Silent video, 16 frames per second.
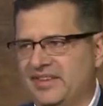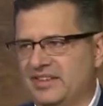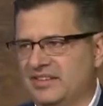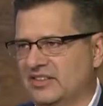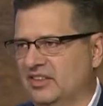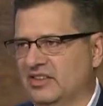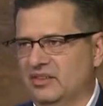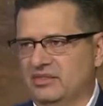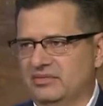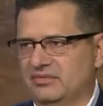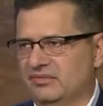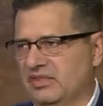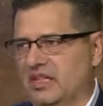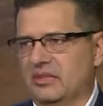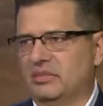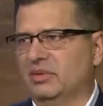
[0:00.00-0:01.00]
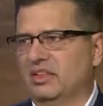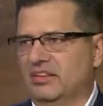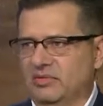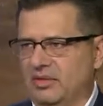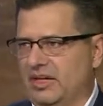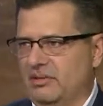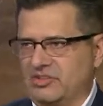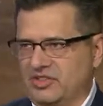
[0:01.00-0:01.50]
So
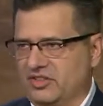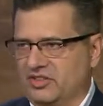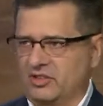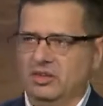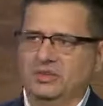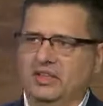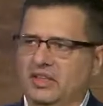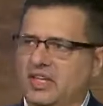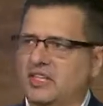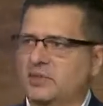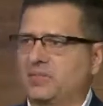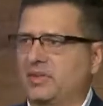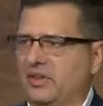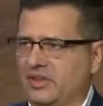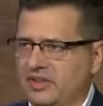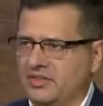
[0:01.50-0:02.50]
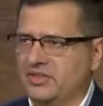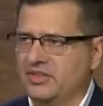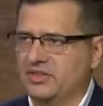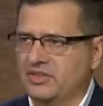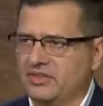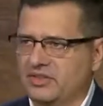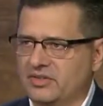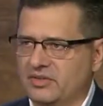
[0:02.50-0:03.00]
unbelievable. That was the Goldilocks period
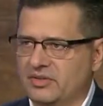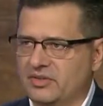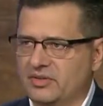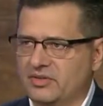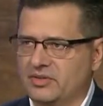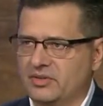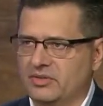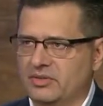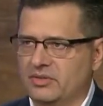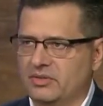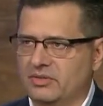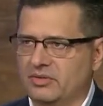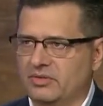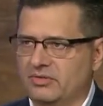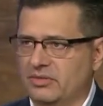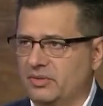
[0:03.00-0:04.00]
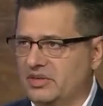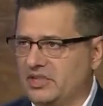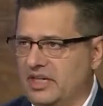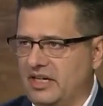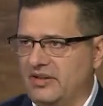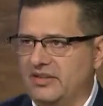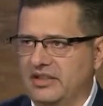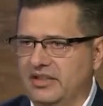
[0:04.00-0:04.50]
for
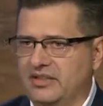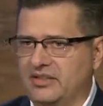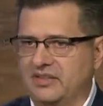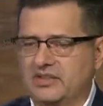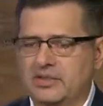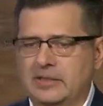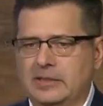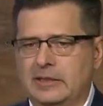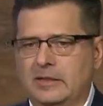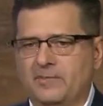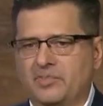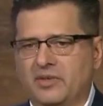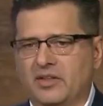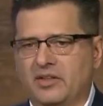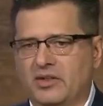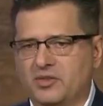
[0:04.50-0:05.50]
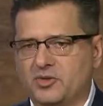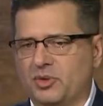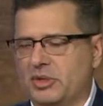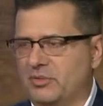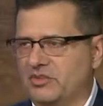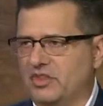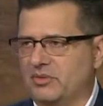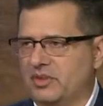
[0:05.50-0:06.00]
retirees. A
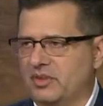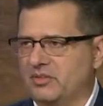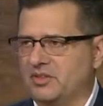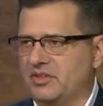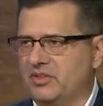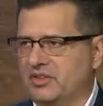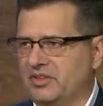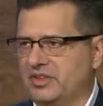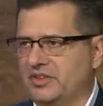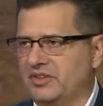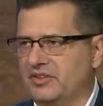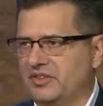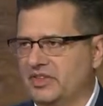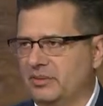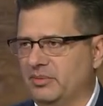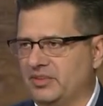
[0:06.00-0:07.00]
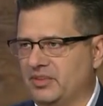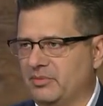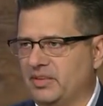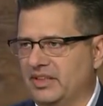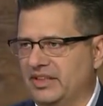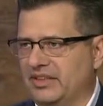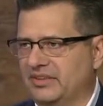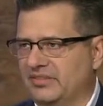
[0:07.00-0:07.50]
20% rate of return, you're doubling your
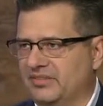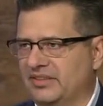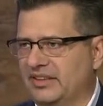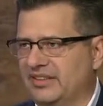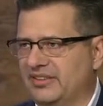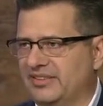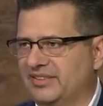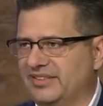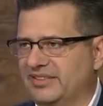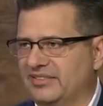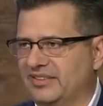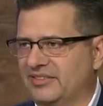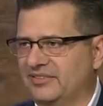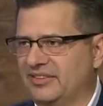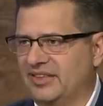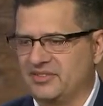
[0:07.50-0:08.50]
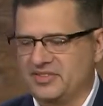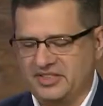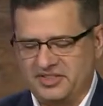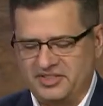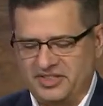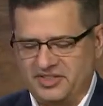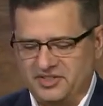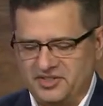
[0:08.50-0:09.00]
money every
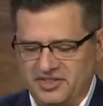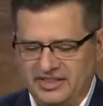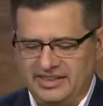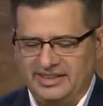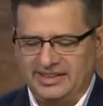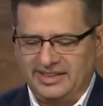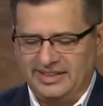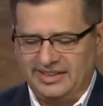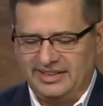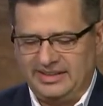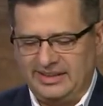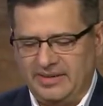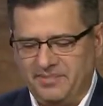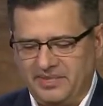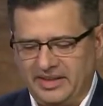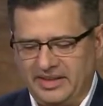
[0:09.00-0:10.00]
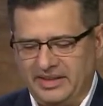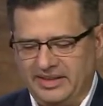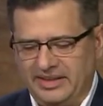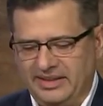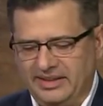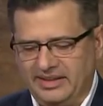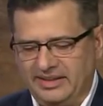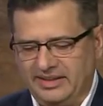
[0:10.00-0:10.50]
5-6 years,
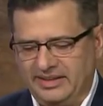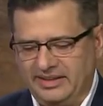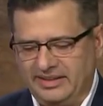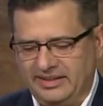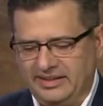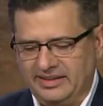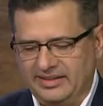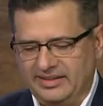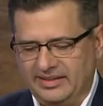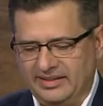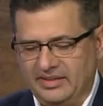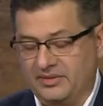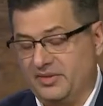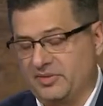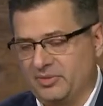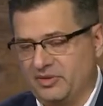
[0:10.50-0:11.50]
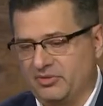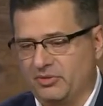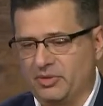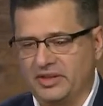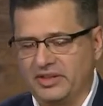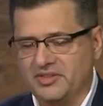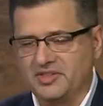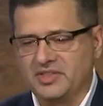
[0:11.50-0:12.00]
and every
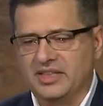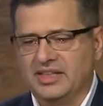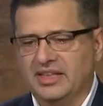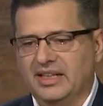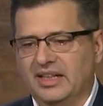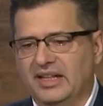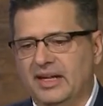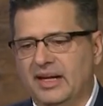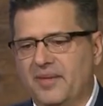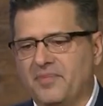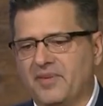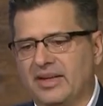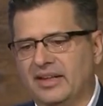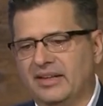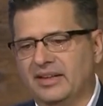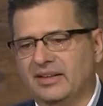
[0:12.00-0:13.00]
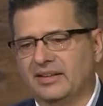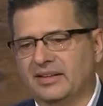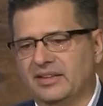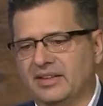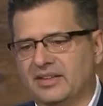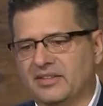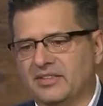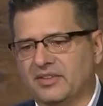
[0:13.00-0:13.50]
3-4 years,
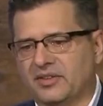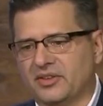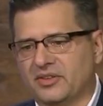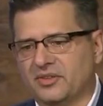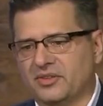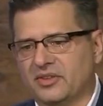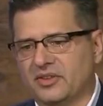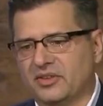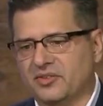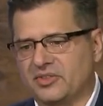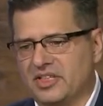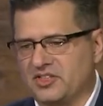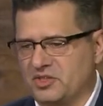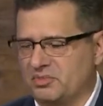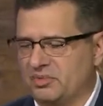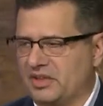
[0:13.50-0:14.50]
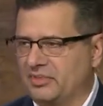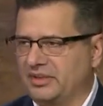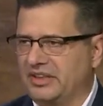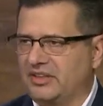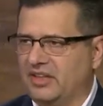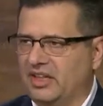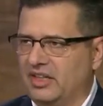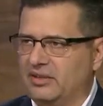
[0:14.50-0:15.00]
and so those days are
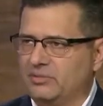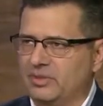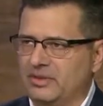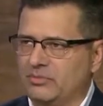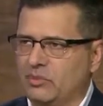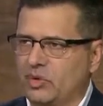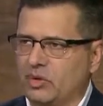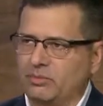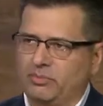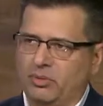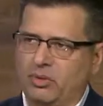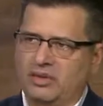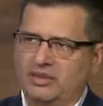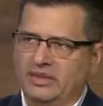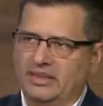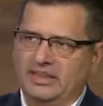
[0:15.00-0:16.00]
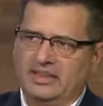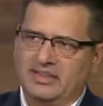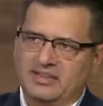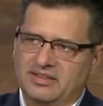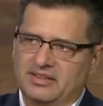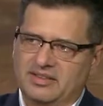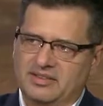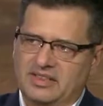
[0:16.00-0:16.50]
probably gone. But more importantly,
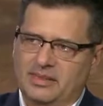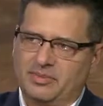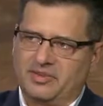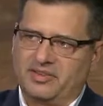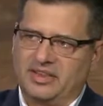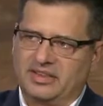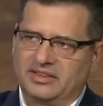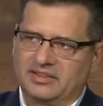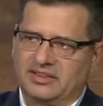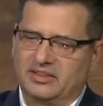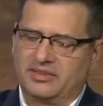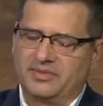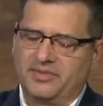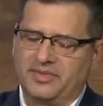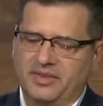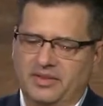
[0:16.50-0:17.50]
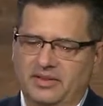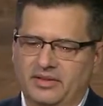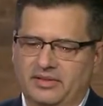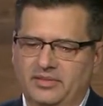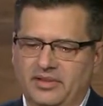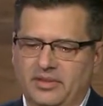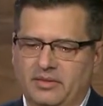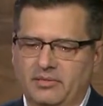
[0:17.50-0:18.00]
is a couple things that
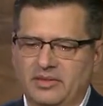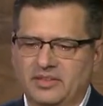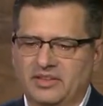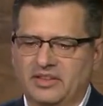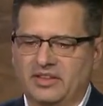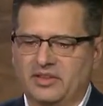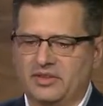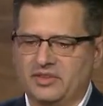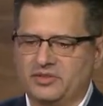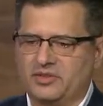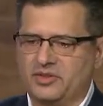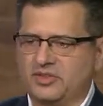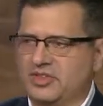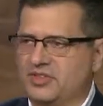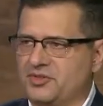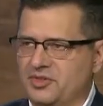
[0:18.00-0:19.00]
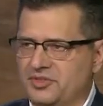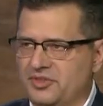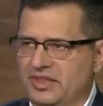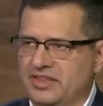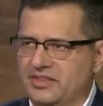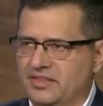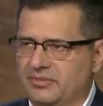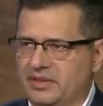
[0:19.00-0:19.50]
are missing there. Is first interest
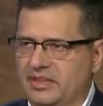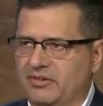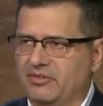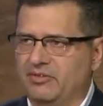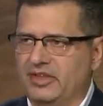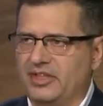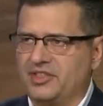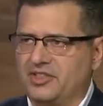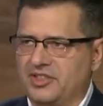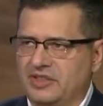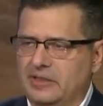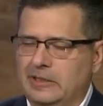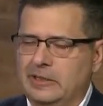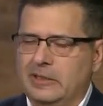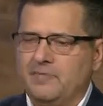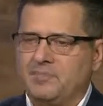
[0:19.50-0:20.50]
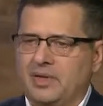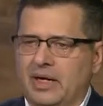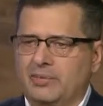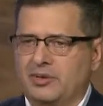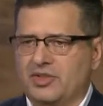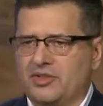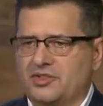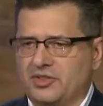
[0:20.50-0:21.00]
rates. I mean, inflation,
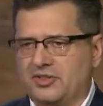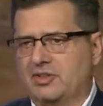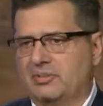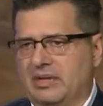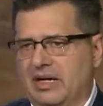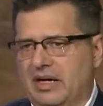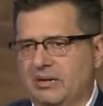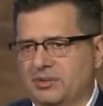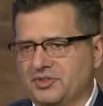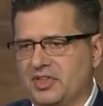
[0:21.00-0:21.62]
I'm concerned about.